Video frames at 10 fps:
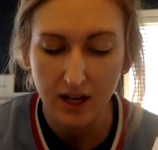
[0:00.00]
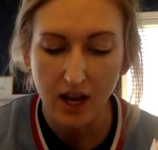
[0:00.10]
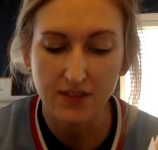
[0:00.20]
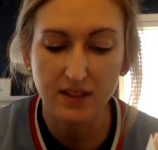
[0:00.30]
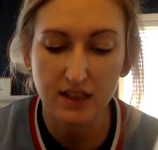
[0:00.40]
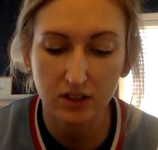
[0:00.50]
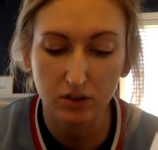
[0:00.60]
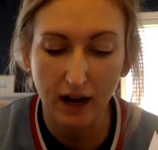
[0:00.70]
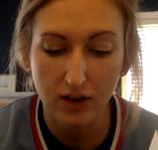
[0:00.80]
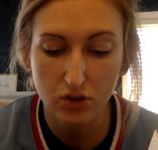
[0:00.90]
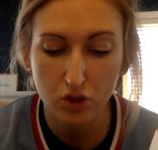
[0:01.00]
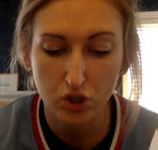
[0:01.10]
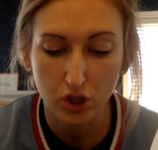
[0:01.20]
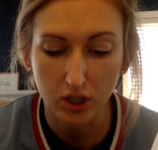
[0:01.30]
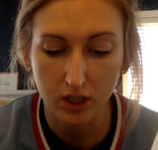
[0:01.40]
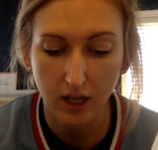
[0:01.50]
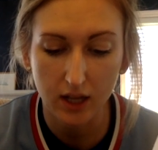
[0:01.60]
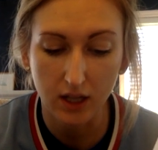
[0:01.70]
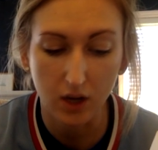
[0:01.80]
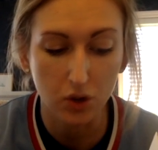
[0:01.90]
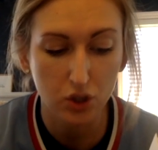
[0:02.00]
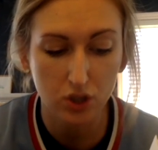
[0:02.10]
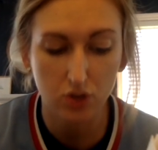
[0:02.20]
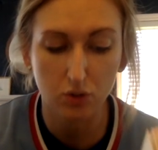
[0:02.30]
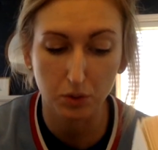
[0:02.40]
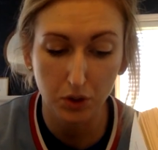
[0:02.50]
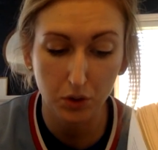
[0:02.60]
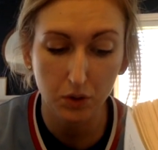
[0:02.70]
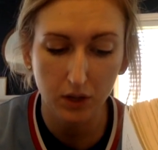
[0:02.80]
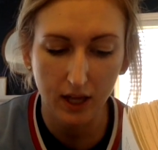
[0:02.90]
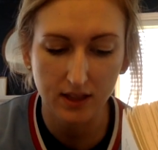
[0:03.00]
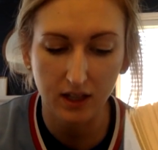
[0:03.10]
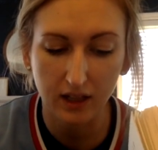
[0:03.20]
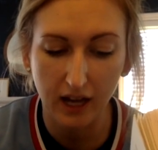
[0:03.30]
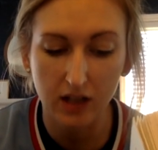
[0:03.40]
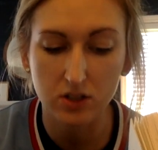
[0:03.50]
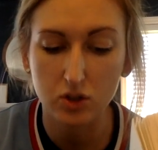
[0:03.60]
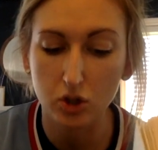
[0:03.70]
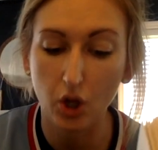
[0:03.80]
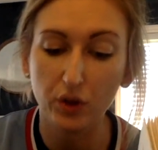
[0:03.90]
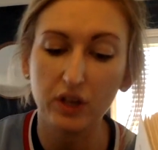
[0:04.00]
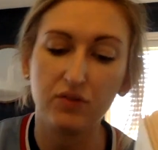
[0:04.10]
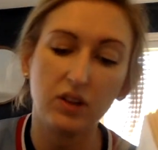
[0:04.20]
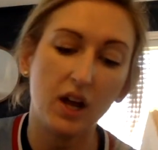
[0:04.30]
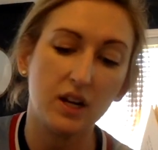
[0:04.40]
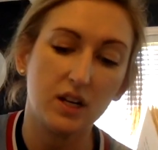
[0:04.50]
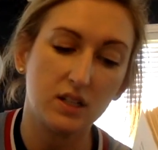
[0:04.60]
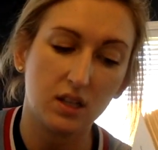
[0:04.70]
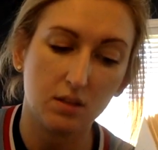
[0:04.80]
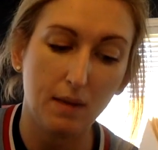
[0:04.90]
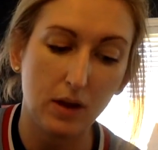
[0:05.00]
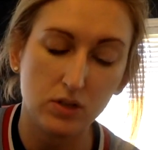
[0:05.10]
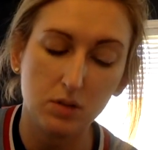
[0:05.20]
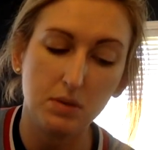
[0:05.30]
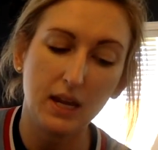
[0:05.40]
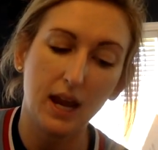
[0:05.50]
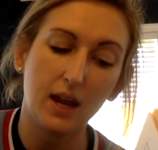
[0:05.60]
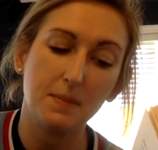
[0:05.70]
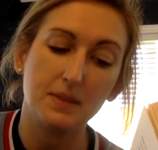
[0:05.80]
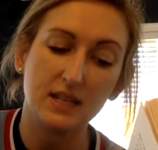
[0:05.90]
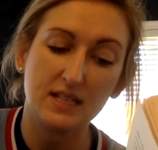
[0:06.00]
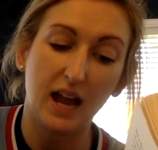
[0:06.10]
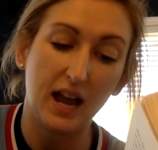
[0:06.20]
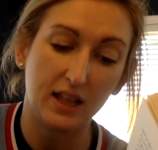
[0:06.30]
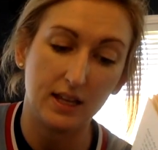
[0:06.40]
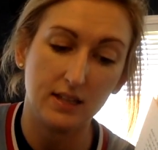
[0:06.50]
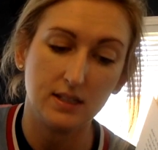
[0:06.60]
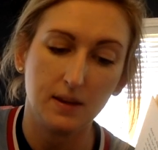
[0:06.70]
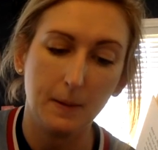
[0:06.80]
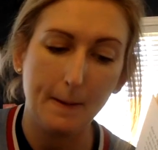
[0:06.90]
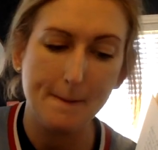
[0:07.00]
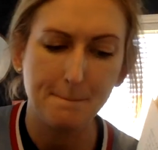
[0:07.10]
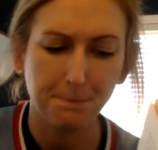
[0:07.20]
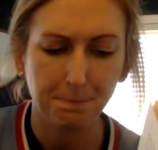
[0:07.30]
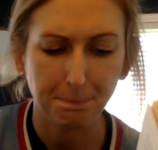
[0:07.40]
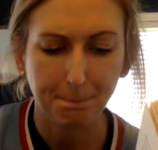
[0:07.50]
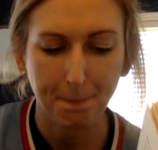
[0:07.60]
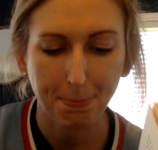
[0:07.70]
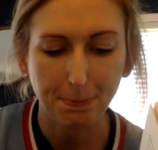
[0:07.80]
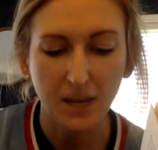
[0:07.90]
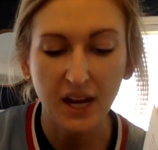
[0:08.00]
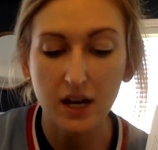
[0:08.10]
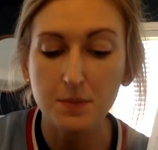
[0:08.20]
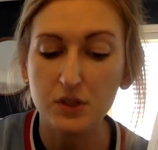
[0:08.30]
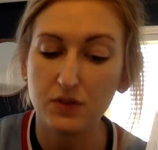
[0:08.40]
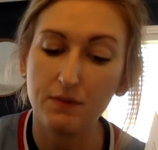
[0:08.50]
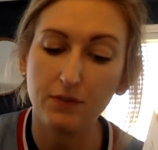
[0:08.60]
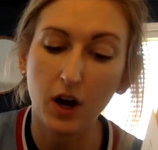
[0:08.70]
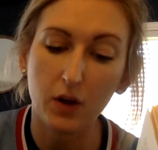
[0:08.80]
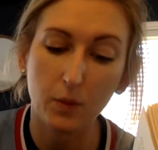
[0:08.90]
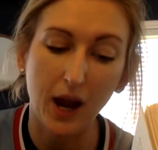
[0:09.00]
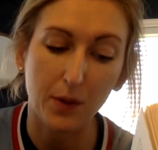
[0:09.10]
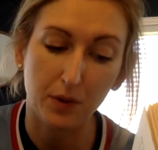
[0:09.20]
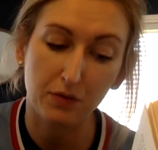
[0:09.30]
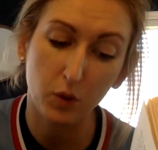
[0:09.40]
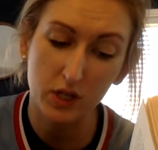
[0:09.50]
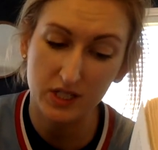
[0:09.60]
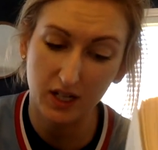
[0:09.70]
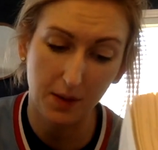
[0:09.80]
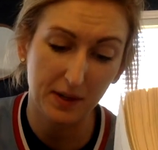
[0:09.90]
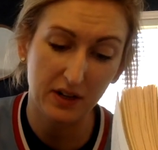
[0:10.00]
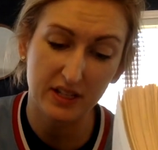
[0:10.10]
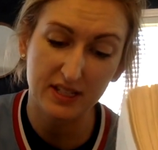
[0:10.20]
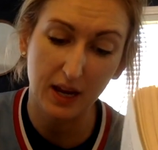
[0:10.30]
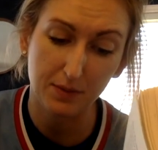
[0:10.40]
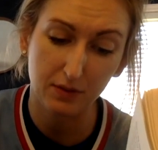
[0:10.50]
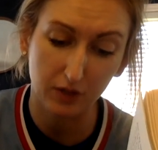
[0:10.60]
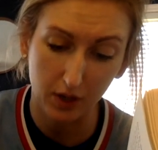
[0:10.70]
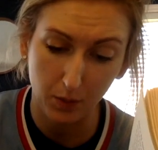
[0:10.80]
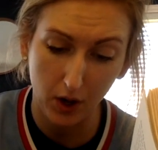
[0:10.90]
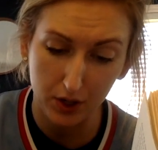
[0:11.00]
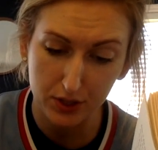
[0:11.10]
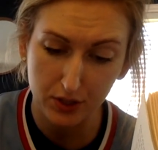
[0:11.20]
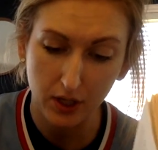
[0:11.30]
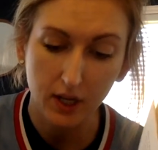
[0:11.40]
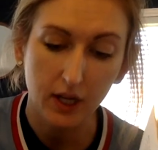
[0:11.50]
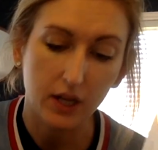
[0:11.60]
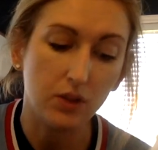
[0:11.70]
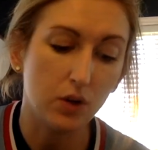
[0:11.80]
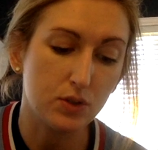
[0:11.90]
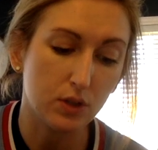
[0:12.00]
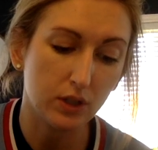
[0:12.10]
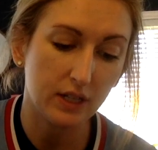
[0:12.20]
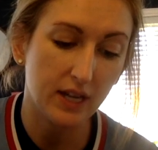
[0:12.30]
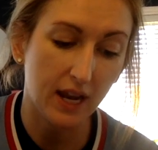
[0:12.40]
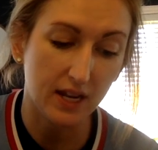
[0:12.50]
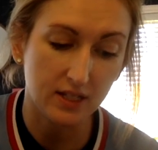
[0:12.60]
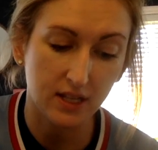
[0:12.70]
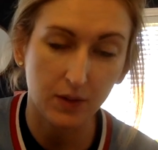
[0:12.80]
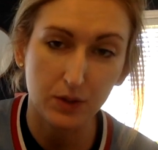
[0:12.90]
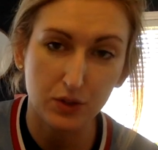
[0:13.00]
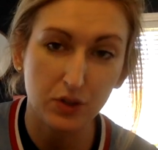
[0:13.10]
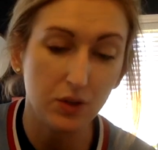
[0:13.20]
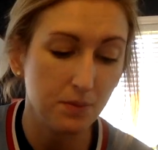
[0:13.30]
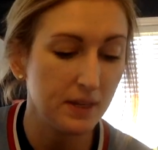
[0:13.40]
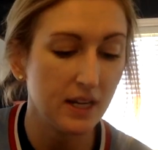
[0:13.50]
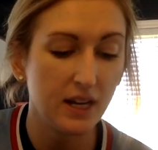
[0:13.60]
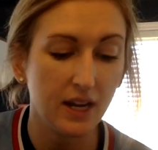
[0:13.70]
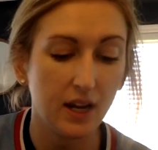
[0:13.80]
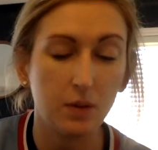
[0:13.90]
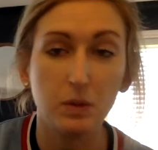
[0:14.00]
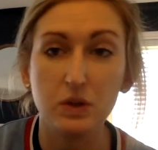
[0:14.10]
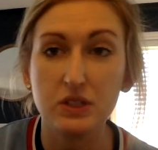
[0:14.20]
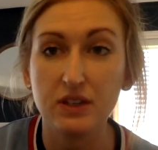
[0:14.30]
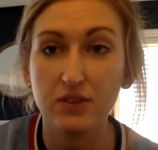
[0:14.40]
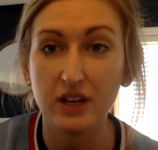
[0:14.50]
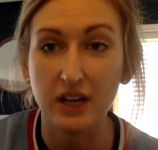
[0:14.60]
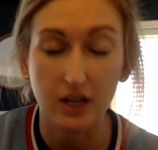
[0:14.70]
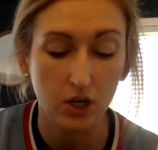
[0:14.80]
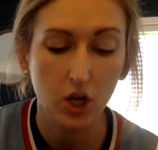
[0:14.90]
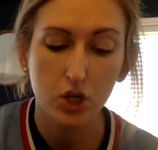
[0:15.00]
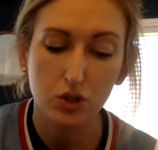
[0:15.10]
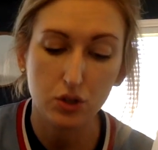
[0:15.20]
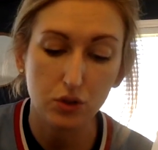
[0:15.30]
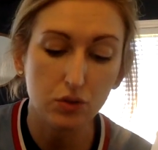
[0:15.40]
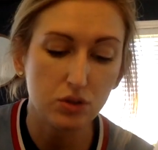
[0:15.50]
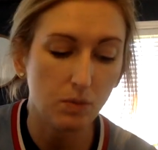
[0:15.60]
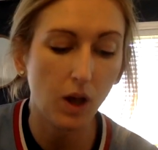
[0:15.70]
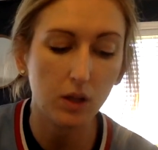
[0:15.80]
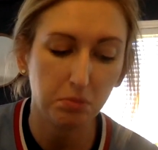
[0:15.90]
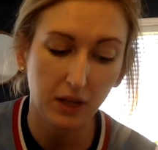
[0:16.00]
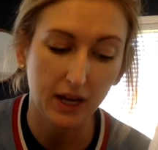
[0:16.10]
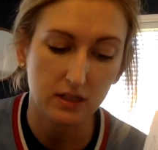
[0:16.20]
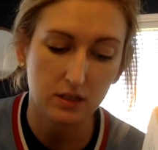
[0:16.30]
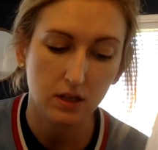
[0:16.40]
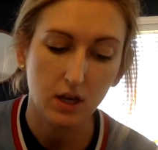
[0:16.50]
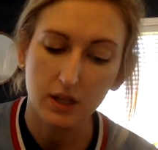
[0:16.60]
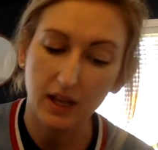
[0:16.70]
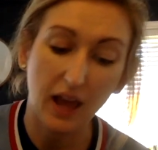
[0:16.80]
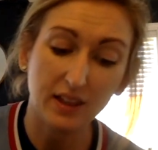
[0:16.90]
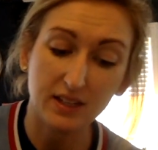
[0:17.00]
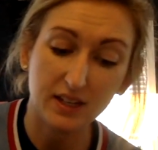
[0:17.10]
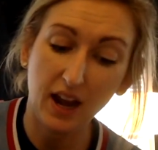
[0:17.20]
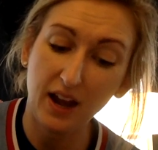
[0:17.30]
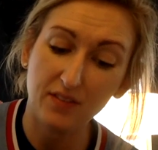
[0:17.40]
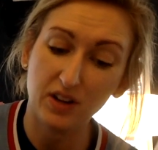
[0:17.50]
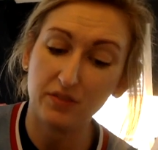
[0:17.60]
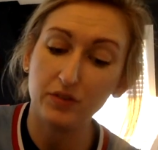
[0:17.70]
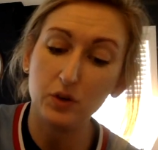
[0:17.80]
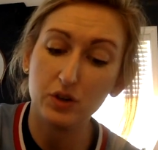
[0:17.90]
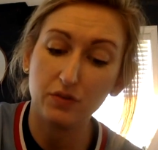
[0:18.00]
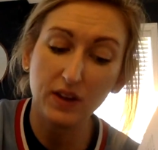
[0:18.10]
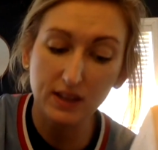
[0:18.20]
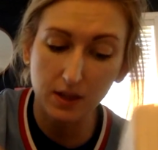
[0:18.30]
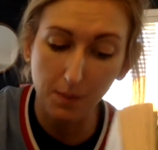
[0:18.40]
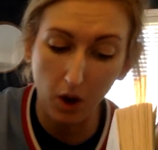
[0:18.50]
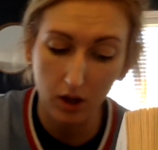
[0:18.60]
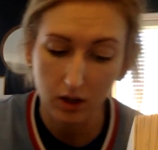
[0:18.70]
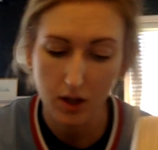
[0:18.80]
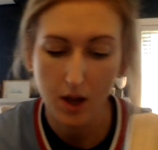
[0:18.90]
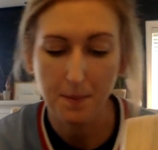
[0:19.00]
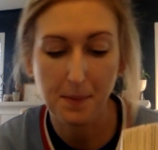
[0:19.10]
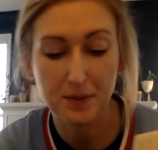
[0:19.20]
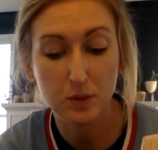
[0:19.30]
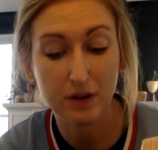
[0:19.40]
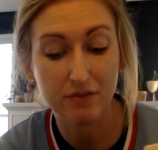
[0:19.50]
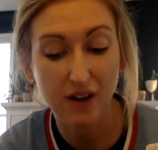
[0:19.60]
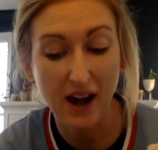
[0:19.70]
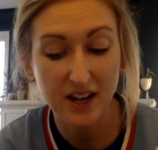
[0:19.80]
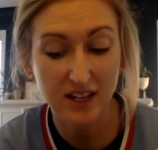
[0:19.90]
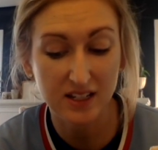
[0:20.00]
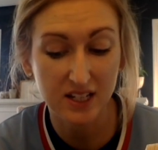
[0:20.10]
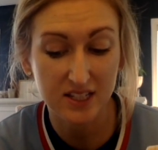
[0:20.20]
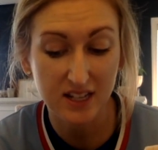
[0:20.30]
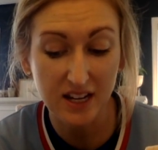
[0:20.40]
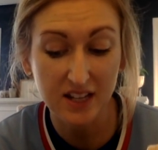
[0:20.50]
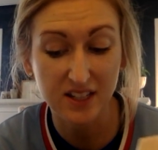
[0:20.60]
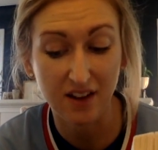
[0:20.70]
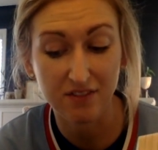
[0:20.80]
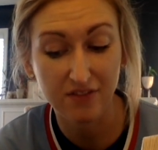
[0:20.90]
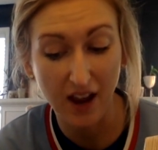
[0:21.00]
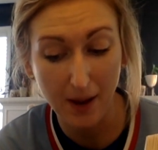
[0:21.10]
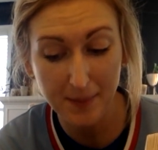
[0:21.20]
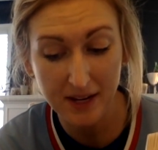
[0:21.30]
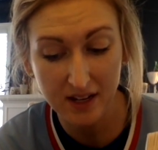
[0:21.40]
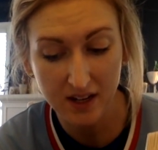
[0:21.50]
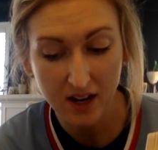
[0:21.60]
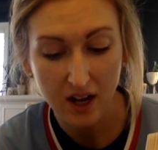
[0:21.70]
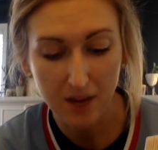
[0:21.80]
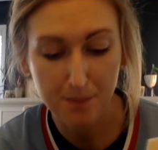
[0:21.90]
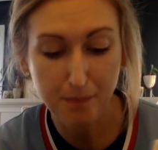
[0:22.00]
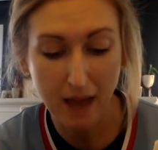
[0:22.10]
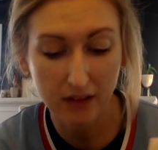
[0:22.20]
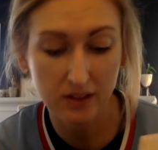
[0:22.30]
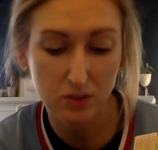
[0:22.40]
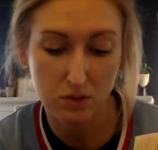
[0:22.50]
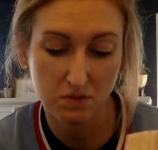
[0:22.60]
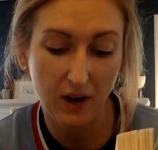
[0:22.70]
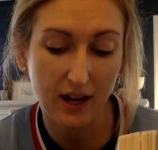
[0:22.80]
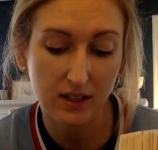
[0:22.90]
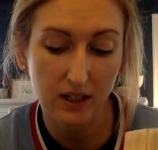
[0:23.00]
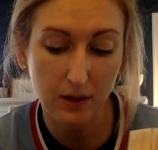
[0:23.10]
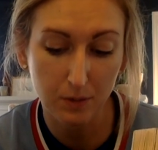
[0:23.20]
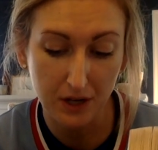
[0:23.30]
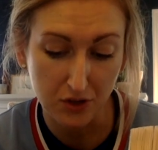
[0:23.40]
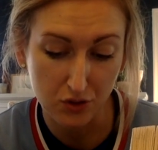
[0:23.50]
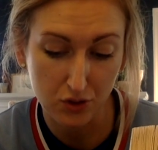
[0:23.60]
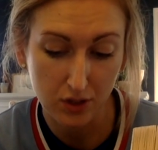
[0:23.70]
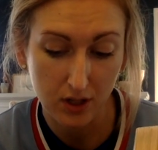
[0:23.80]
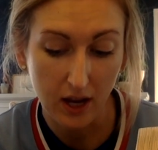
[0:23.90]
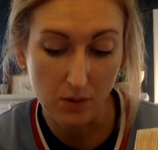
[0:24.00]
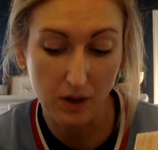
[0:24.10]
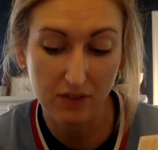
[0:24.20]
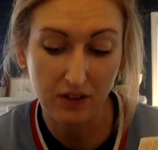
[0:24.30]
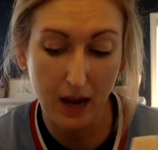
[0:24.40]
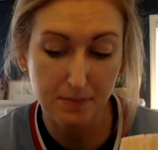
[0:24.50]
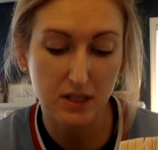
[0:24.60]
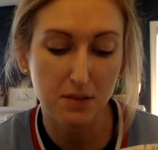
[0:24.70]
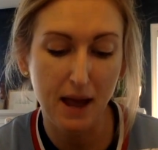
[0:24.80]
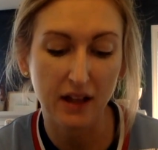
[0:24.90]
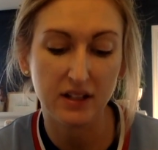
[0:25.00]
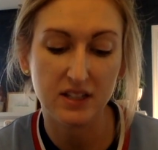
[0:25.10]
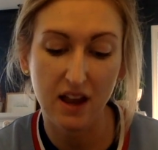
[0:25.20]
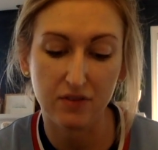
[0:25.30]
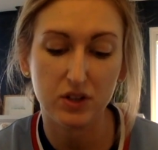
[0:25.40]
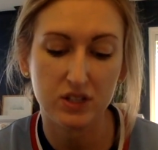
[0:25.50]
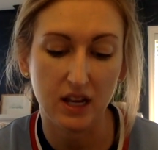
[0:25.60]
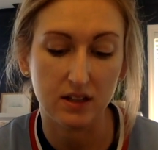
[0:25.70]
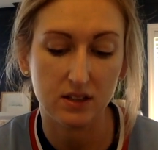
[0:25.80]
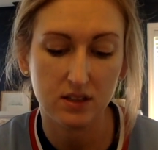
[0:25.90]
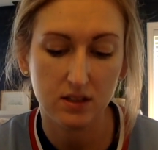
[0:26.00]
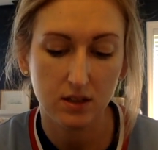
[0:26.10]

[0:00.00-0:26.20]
And then the ground shook and the oceans grew and the land slowly flooded until the mountain became this island. Animals from far and wide were forced to come here to escape the floodwaters. In those early days, there were too many animals living in too small a place. The island did not have enough food to feed them all, but between fighting and disease and famine, a balance was finally reached, and we have kept the balance ever since.